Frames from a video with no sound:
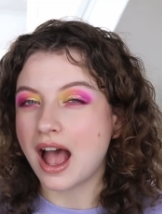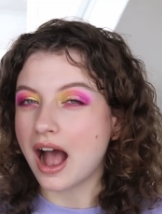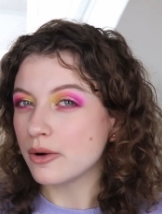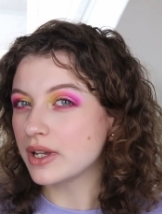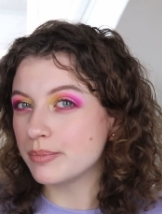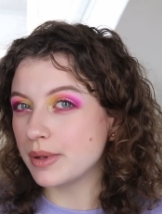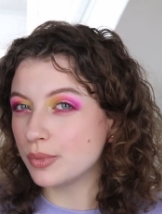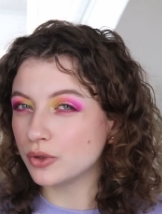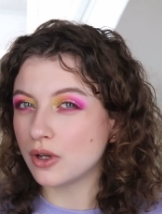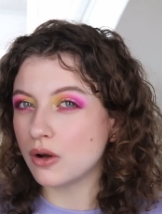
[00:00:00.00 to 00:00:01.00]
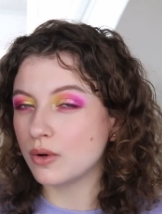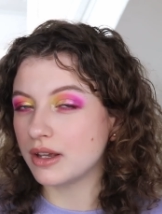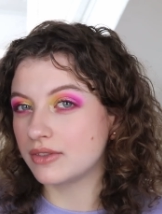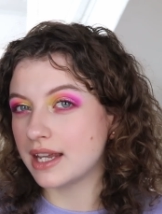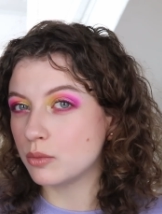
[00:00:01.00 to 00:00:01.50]
how can people know
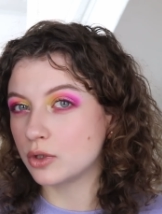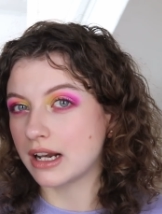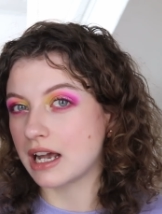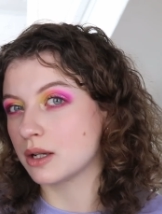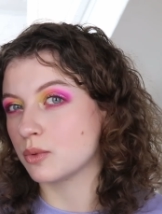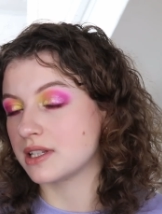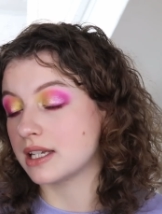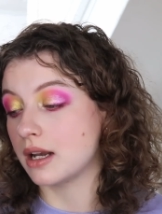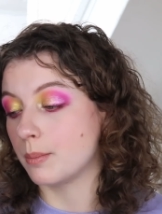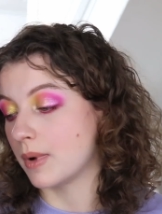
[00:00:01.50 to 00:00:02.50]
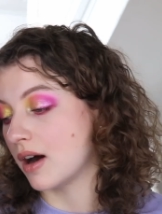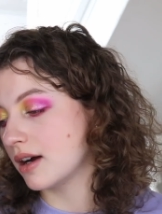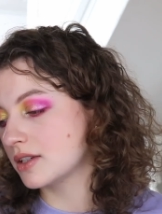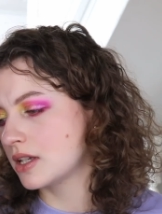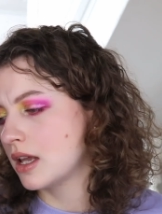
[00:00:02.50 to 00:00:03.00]
if they would like what's in the
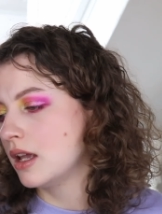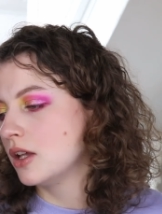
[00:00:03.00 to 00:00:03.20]
box?